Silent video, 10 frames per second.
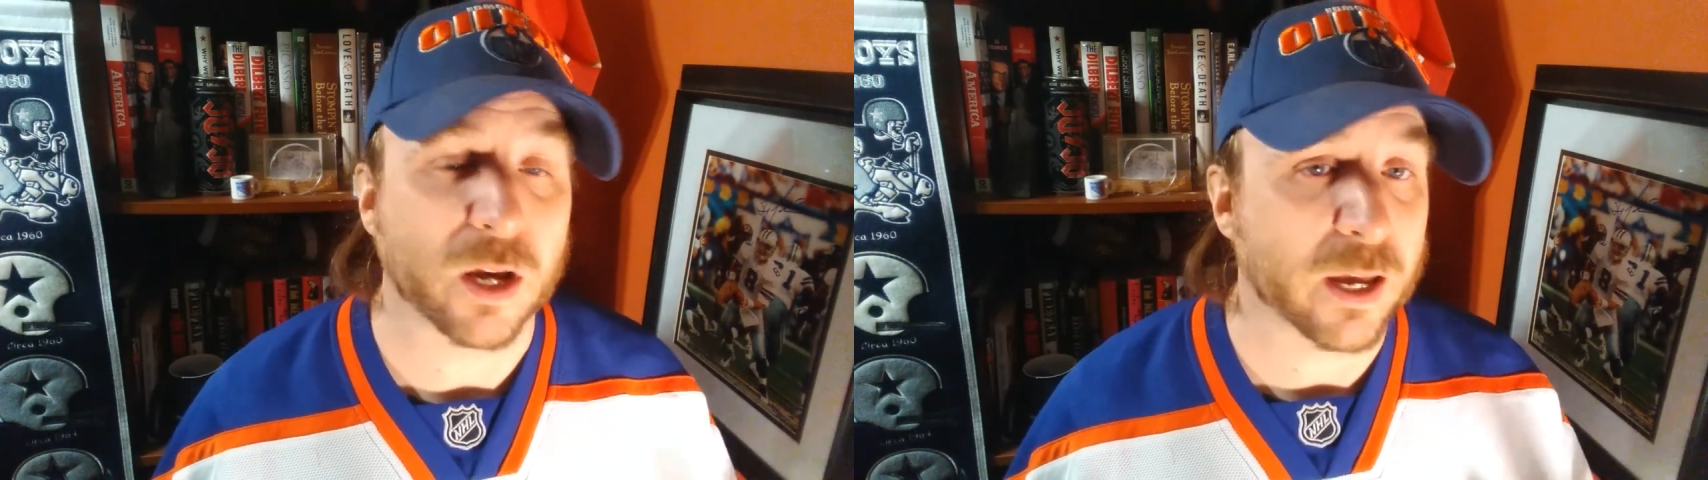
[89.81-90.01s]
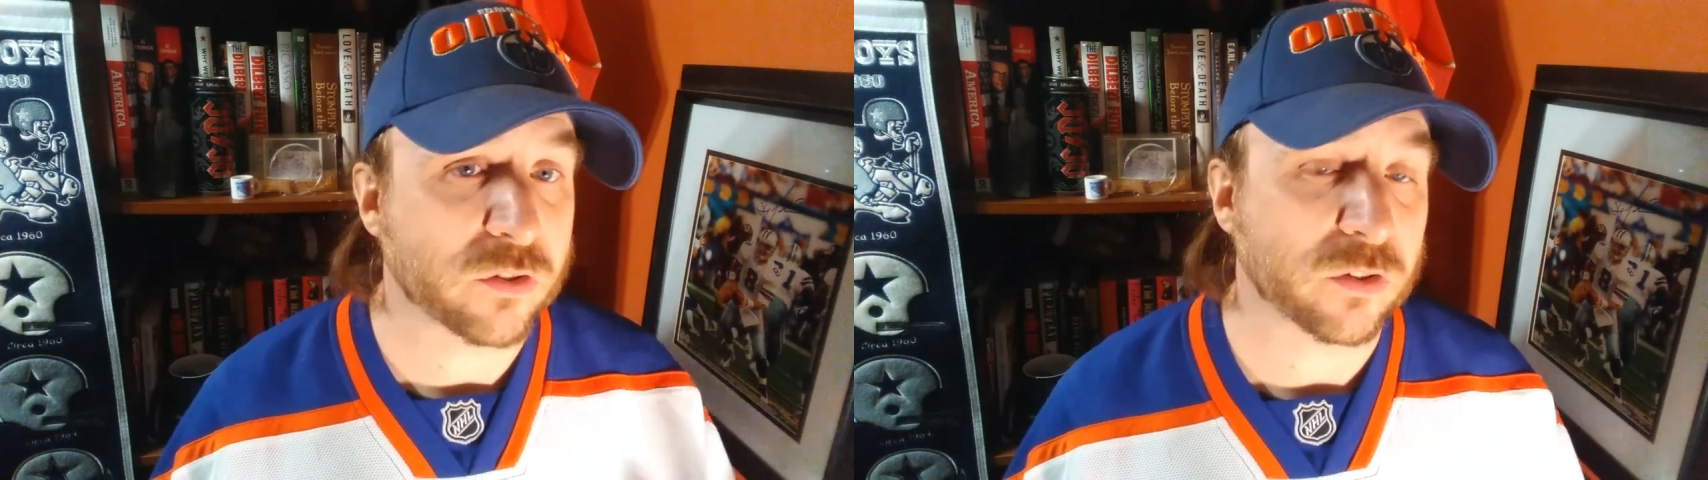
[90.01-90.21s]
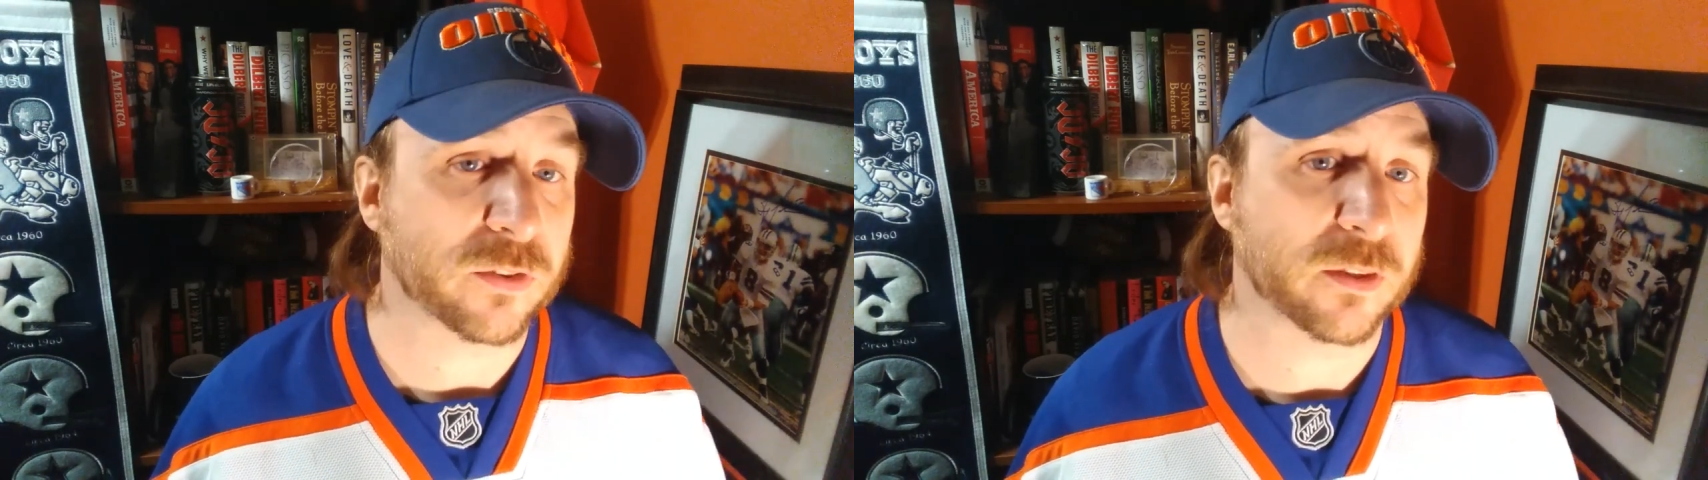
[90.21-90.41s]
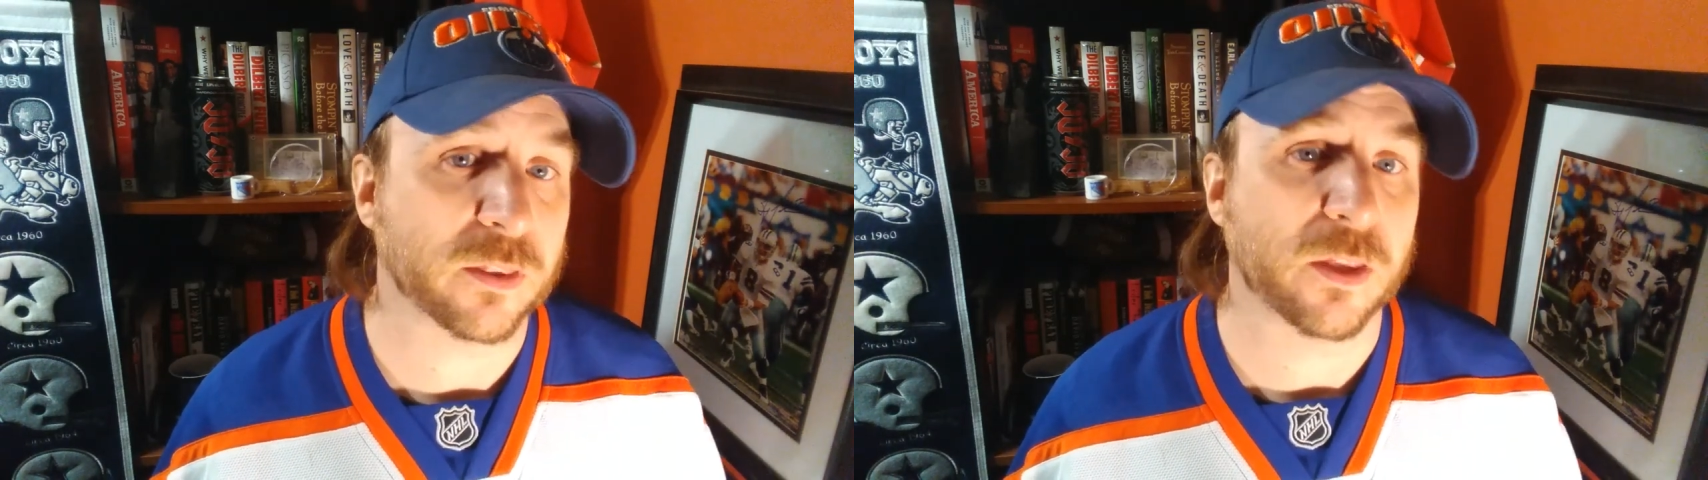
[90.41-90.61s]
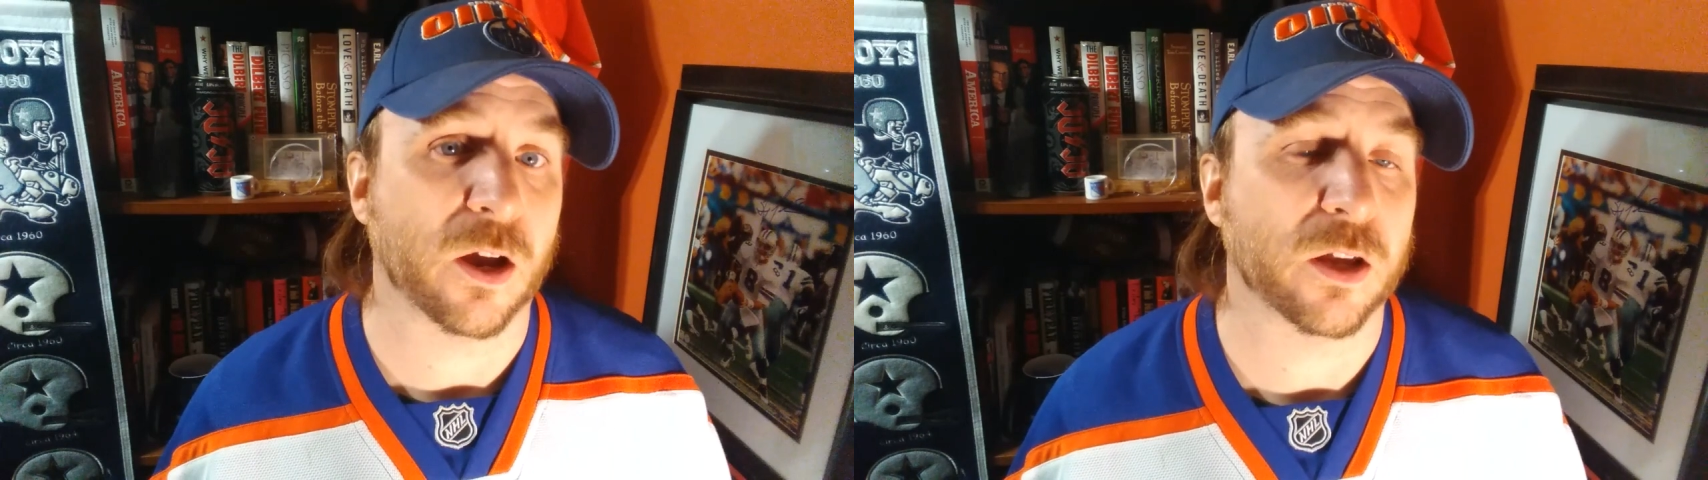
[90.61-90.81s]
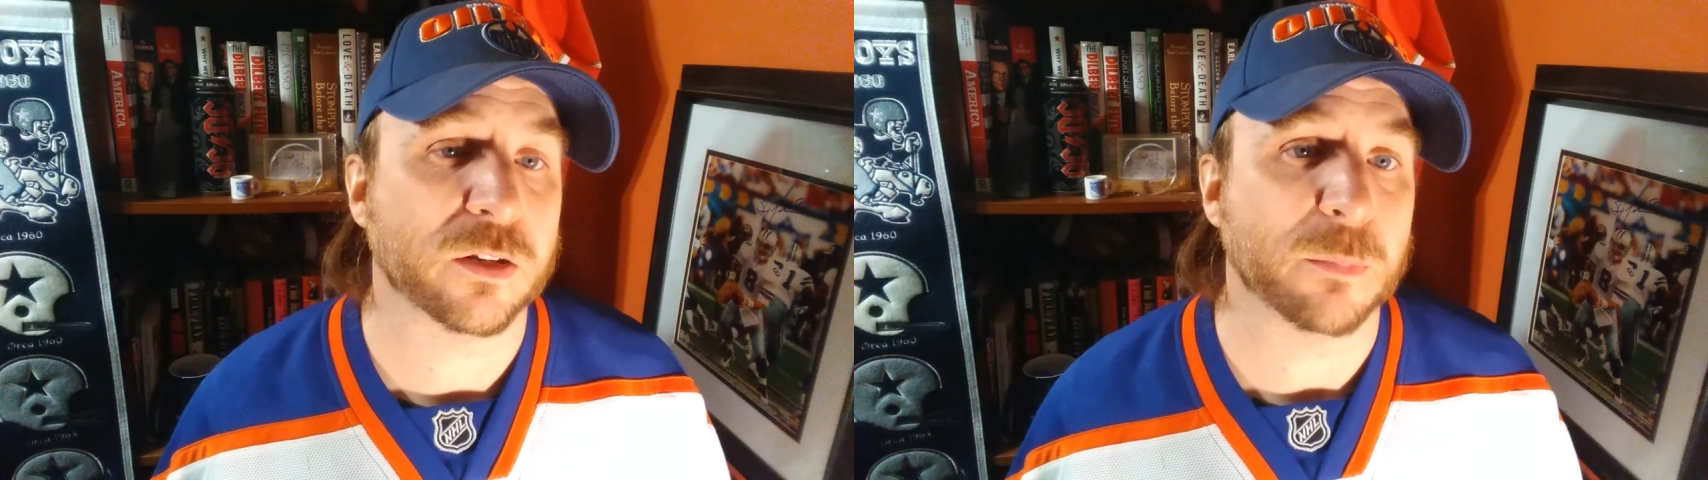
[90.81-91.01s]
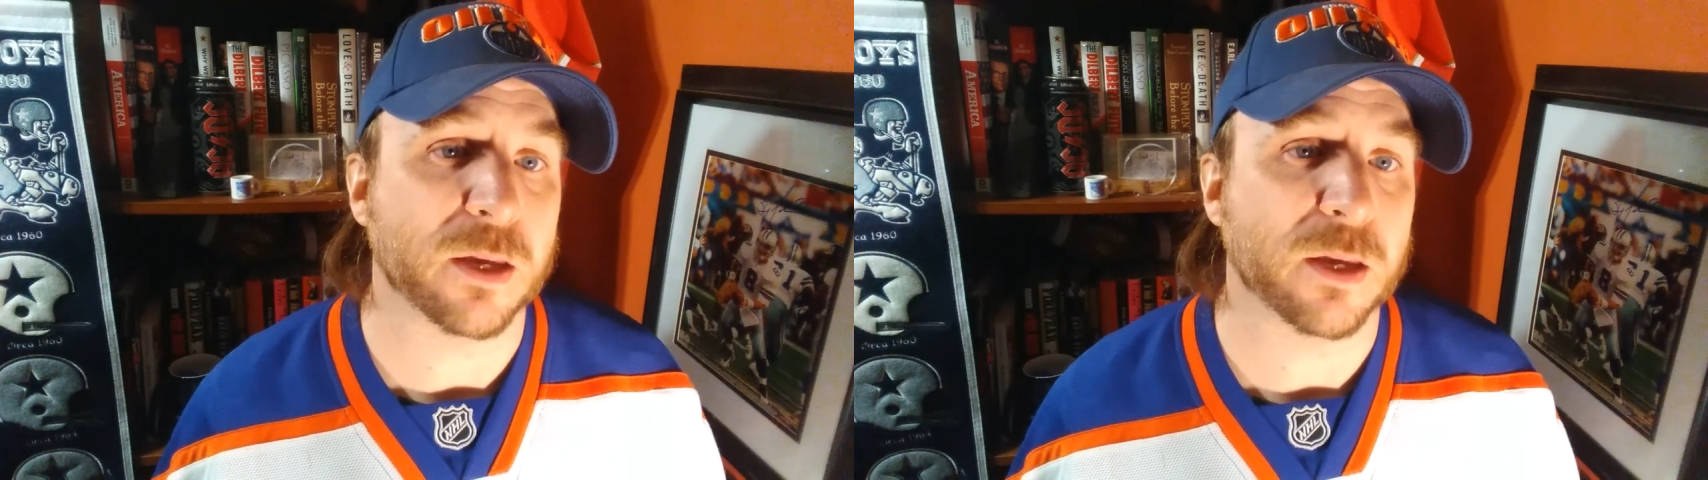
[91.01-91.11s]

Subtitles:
I actually think that they ought to